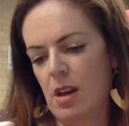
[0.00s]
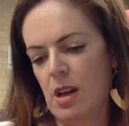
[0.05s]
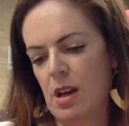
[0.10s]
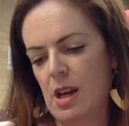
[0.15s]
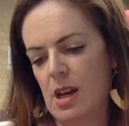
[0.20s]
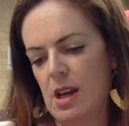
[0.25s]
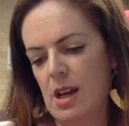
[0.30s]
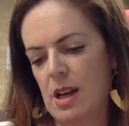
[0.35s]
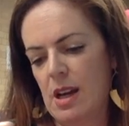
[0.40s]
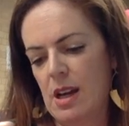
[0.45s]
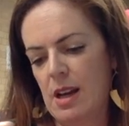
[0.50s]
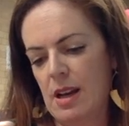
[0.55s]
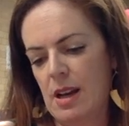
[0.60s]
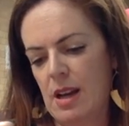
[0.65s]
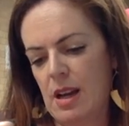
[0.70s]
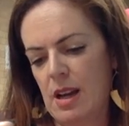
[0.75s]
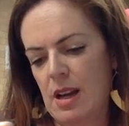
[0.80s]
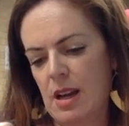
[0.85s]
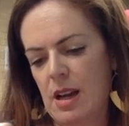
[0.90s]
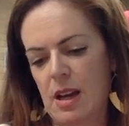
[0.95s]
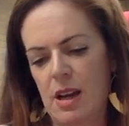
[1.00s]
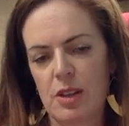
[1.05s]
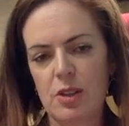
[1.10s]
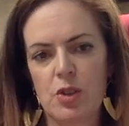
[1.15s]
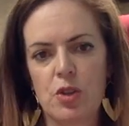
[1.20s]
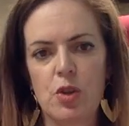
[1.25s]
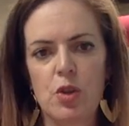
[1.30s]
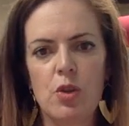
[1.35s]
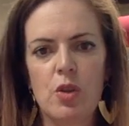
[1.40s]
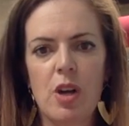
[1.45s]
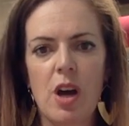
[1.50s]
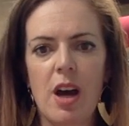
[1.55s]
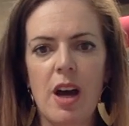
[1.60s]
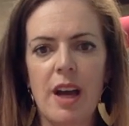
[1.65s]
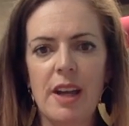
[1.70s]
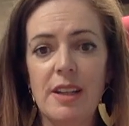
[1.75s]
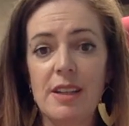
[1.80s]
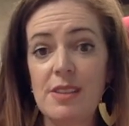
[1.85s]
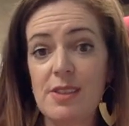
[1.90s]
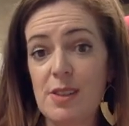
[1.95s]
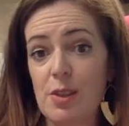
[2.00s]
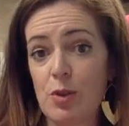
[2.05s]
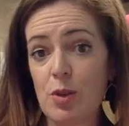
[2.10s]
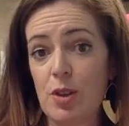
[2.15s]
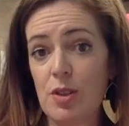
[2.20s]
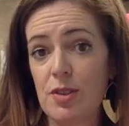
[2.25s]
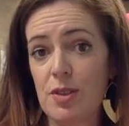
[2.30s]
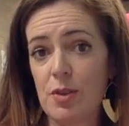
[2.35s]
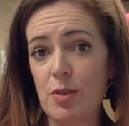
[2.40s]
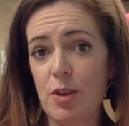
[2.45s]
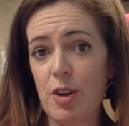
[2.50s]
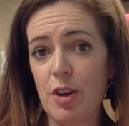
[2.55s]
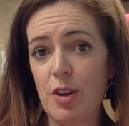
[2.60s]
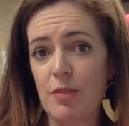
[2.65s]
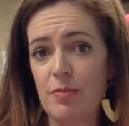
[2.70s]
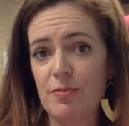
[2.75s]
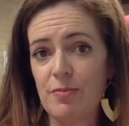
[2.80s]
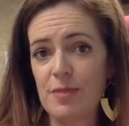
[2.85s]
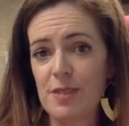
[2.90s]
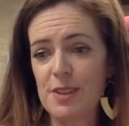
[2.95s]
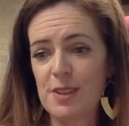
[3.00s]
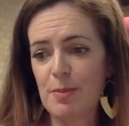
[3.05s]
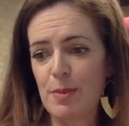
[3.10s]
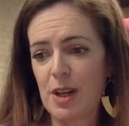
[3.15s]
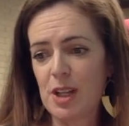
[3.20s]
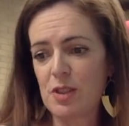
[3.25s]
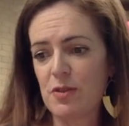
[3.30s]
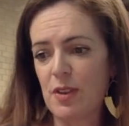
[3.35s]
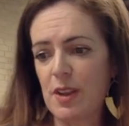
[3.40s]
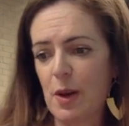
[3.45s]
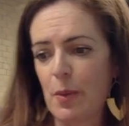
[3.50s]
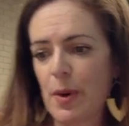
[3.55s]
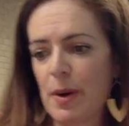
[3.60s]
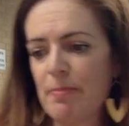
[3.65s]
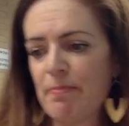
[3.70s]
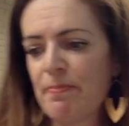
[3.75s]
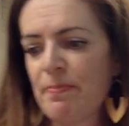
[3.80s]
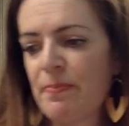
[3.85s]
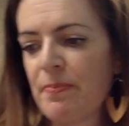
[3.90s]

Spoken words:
2900 is the match for that one.